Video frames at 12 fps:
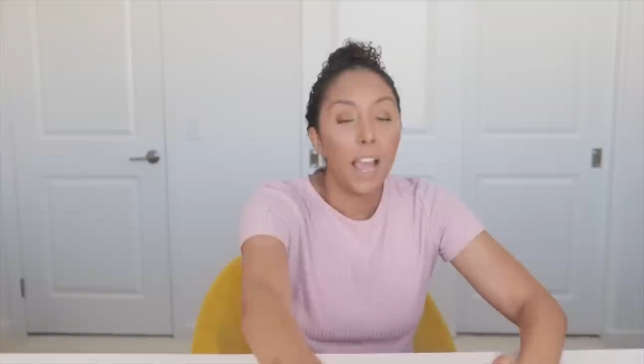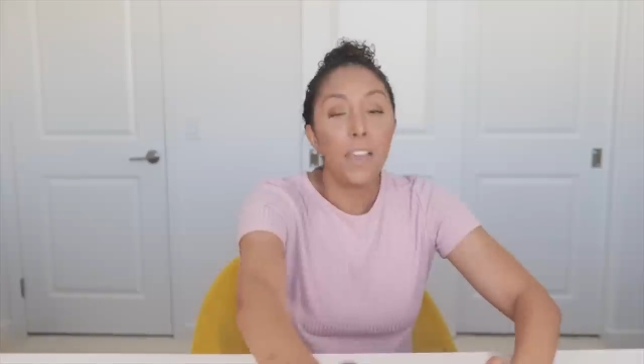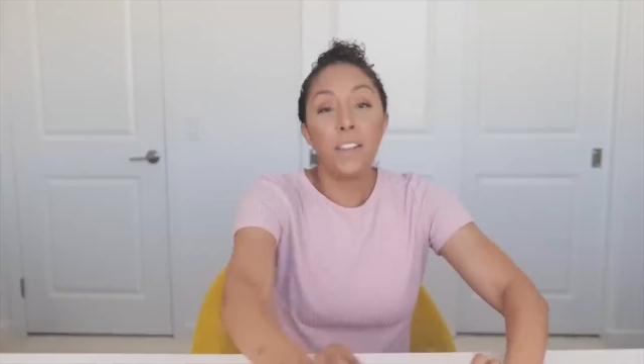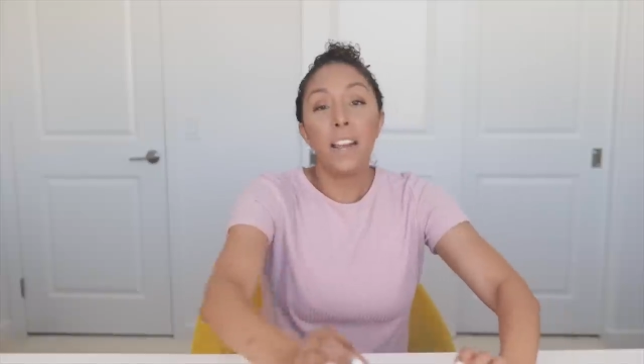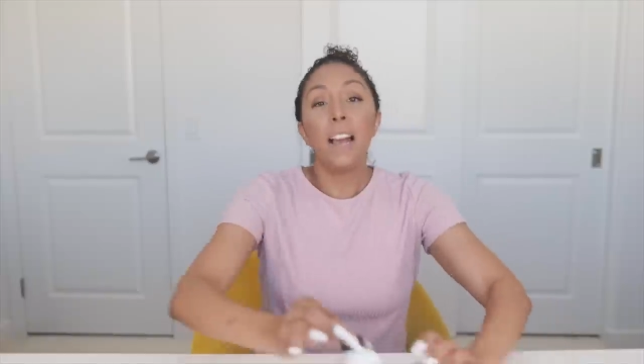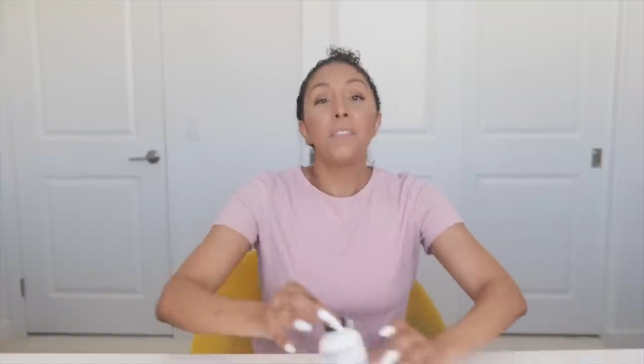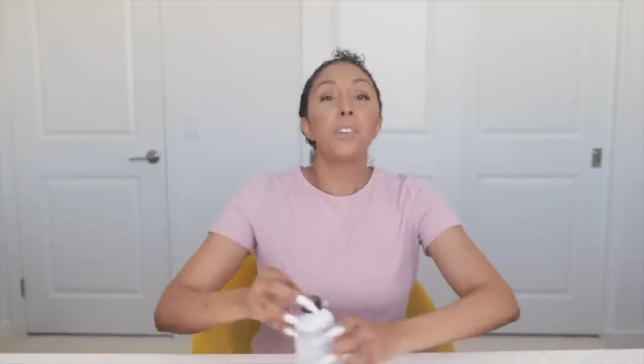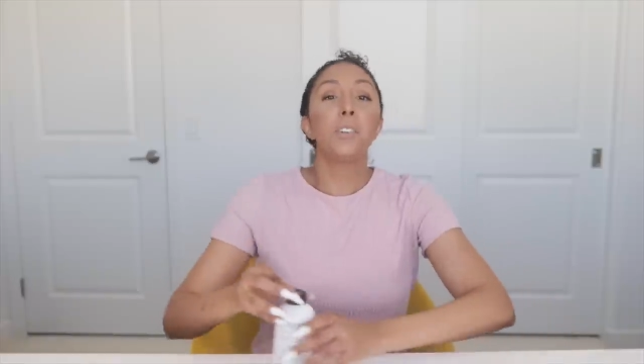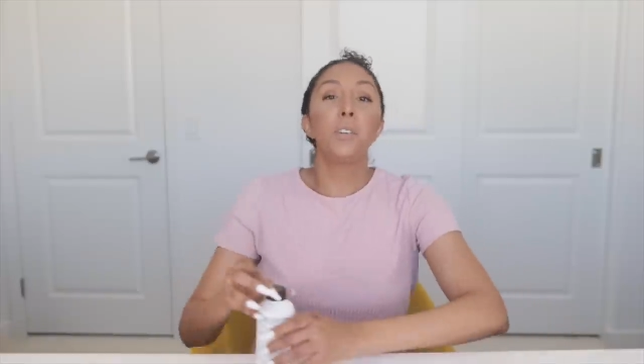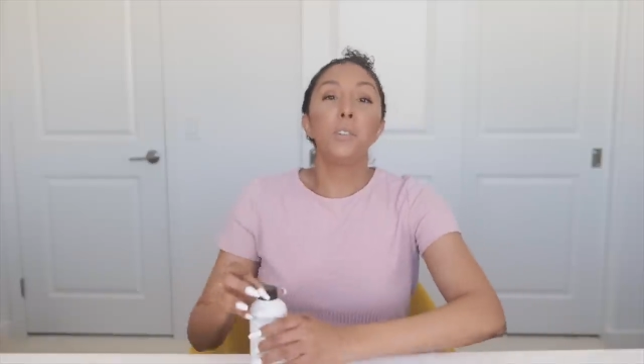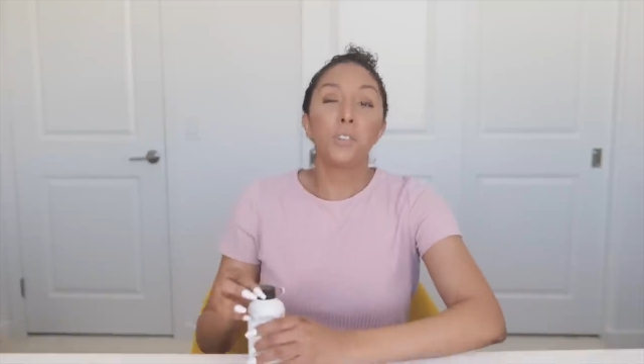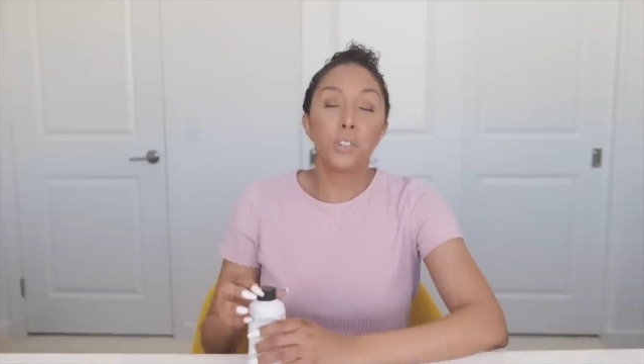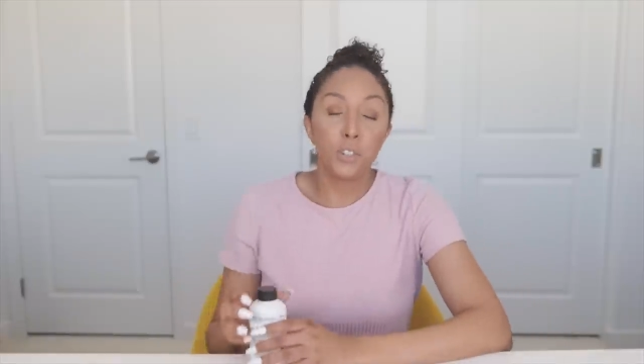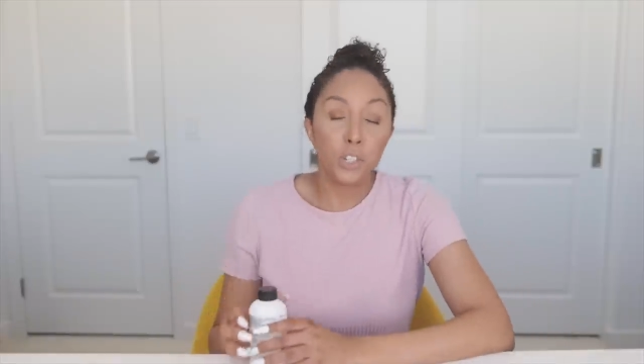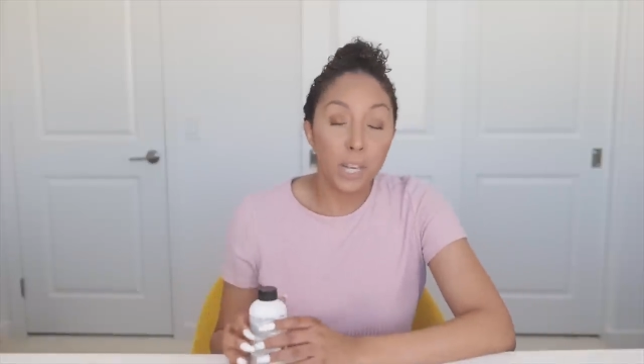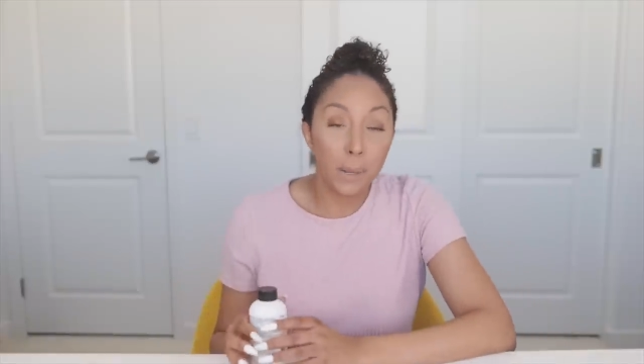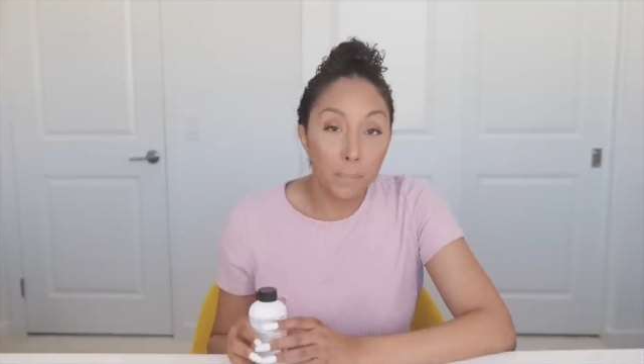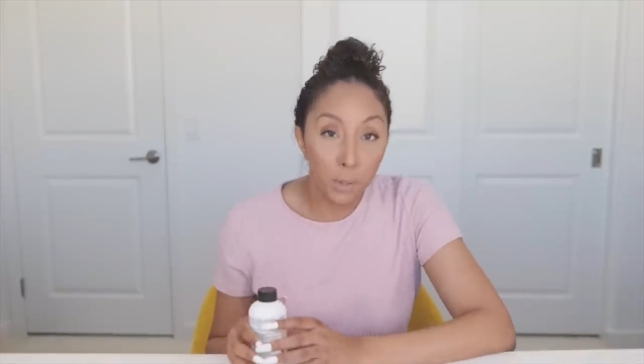And then after you use your
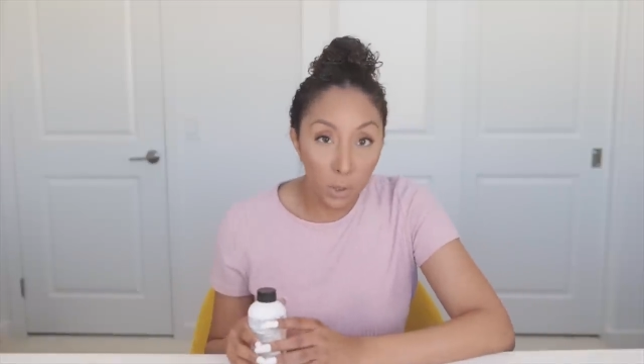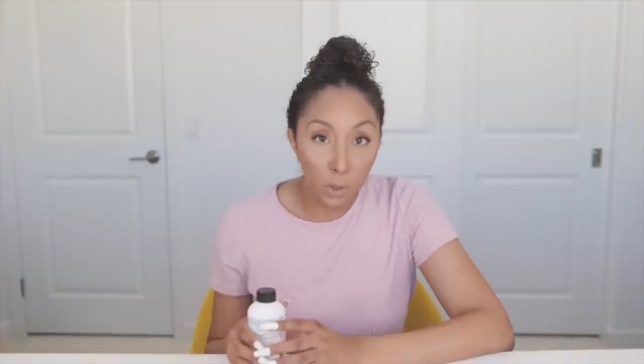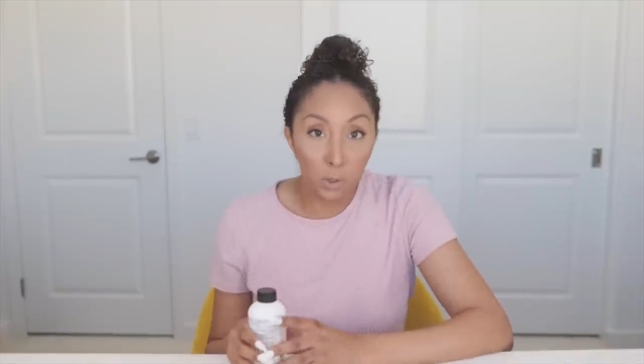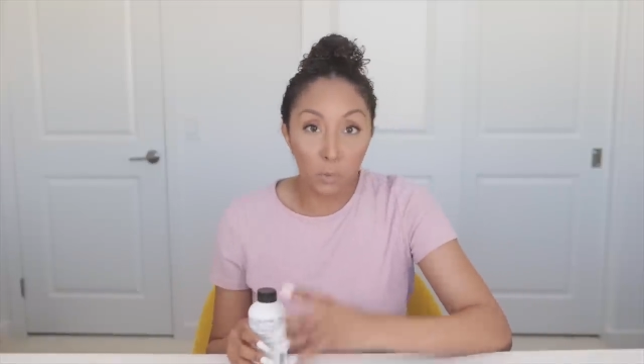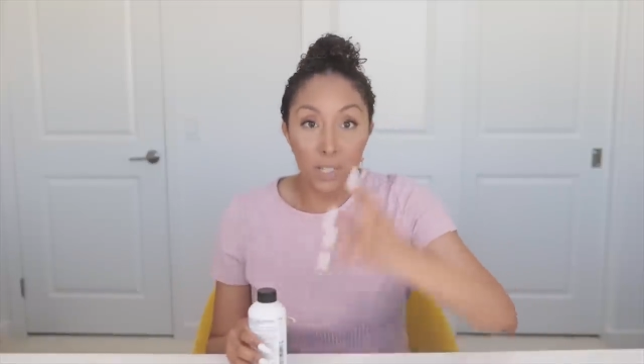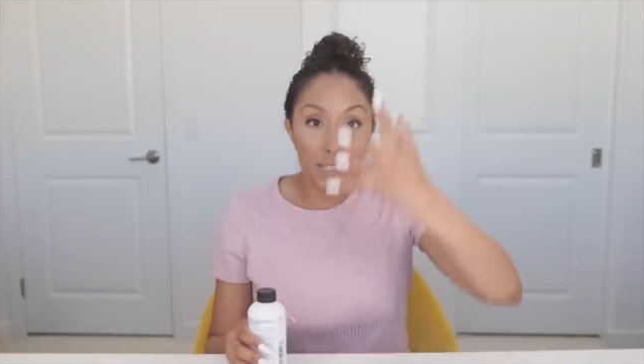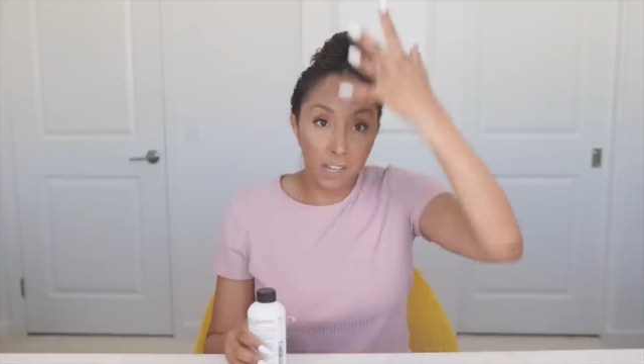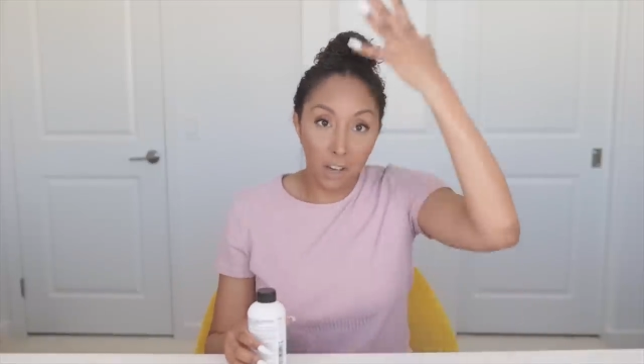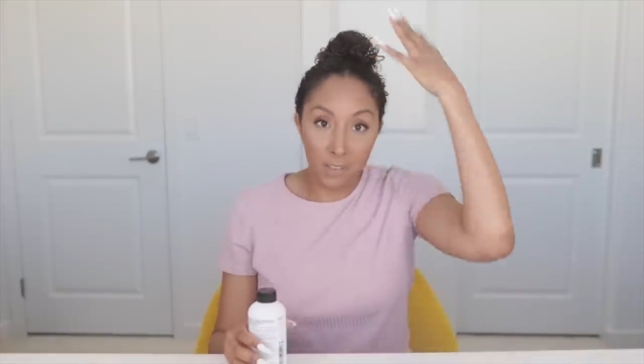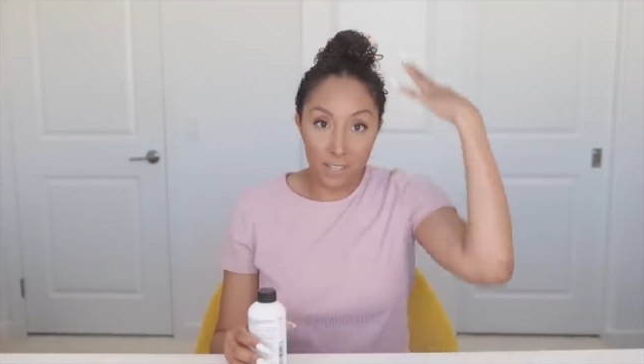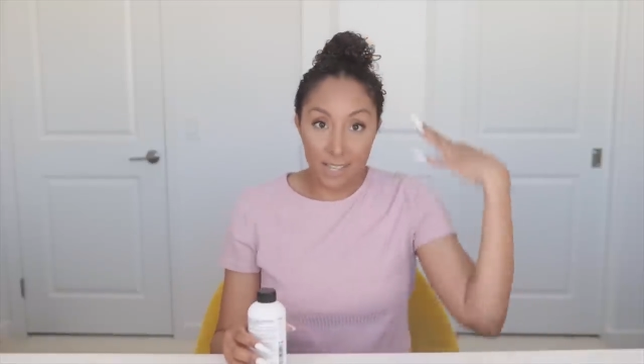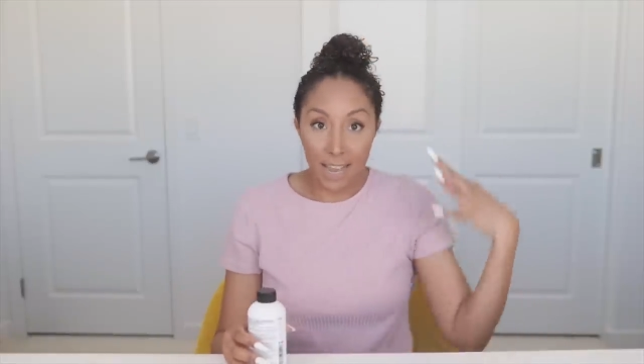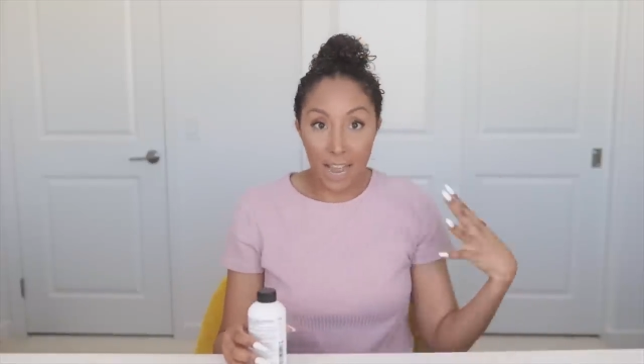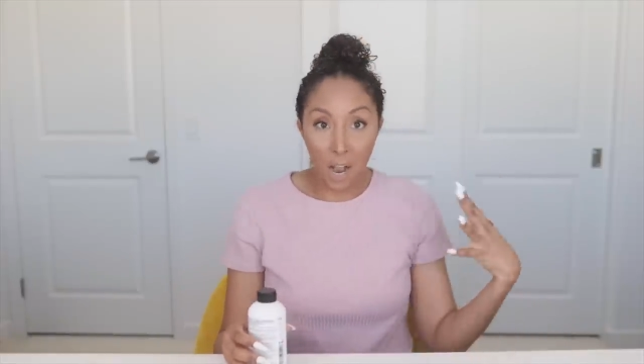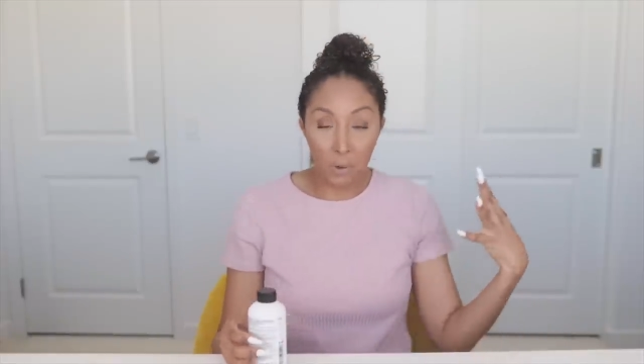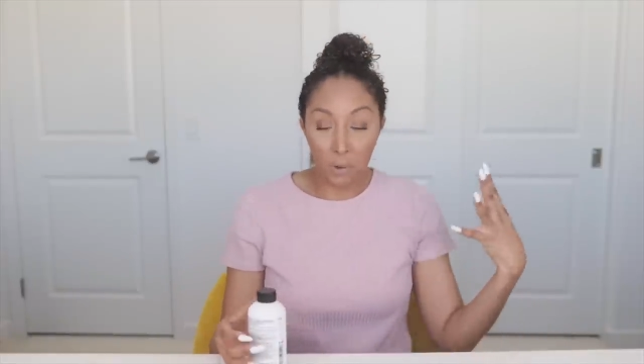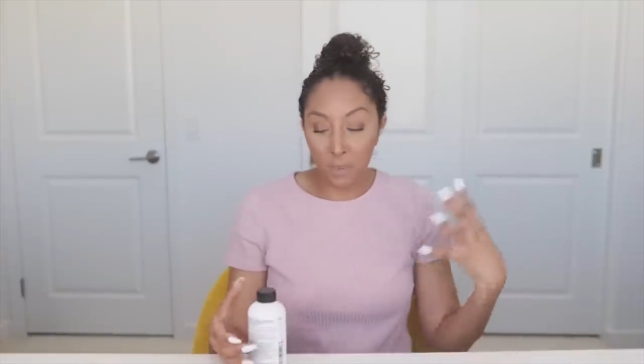shampoo to rinse all this out,